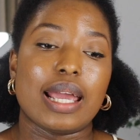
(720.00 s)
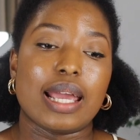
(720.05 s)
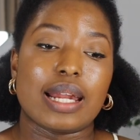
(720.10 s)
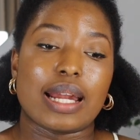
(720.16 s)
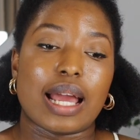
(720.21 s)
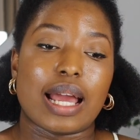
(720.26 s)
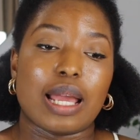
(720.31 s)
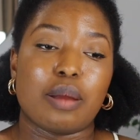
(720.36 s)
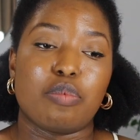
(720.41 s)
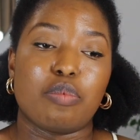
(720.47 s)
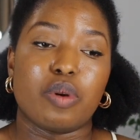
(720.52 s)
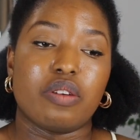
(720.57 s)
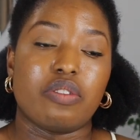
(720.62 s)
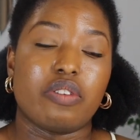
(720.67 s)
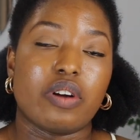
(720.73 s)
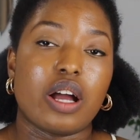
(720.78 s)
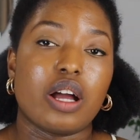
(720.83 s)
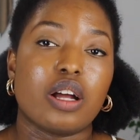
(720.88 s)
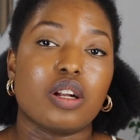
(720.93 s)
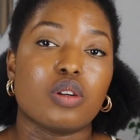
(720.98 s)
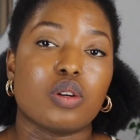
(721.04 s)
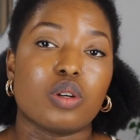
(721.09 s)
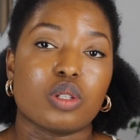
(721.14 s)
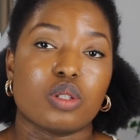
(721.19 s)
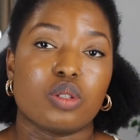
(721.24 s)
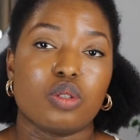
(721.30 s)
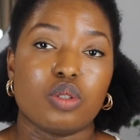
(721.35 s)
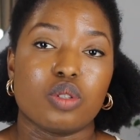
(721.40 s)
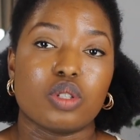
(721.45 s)
and I prefer
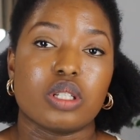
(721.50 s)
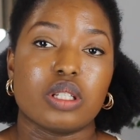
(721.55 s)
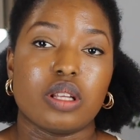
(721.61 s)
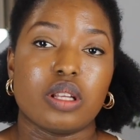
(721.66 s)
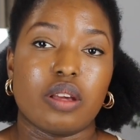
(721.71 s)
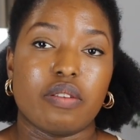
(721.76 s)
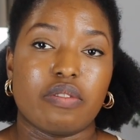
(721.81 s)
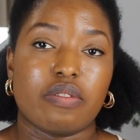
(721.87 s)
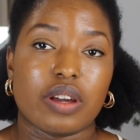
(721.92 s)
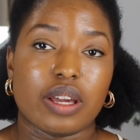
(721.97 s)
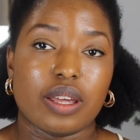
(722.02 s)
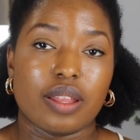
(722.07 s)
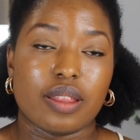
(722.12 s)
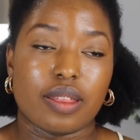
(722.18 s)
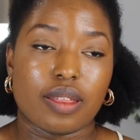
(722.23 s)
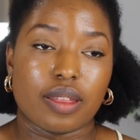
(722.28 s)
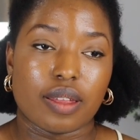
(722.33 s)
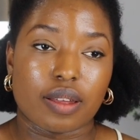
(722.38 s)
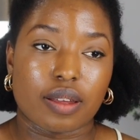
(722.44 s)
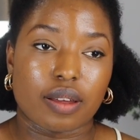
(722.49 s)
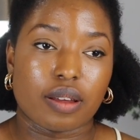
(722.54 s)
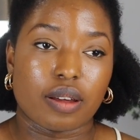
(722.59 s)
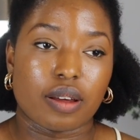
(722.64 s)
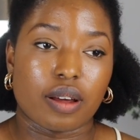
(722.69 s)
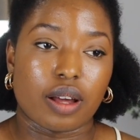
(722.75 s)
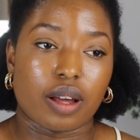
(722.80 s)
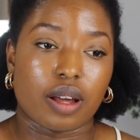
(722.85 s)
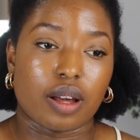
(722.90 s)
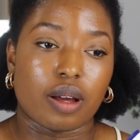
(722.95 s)
not using a very thick
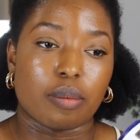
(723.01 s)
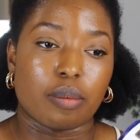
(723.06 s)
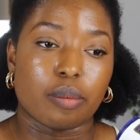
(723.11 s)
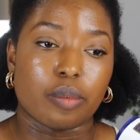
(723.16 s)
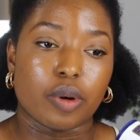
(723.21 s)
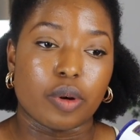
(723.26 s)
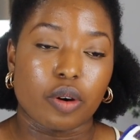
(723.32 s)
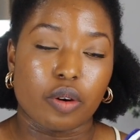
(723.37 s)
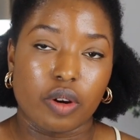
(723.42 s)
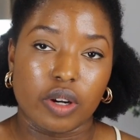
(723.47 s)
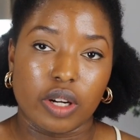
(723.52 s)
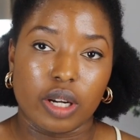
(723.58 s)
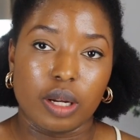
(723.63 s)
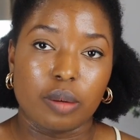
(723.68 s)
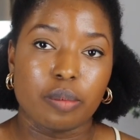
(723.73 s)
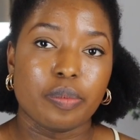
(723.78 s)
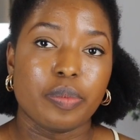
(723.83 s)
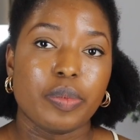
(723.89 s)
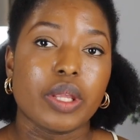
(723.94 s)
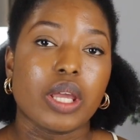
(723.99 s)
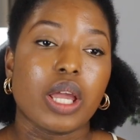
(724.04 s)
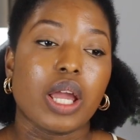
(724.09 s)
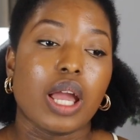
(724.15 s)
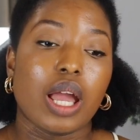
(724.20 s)
cream.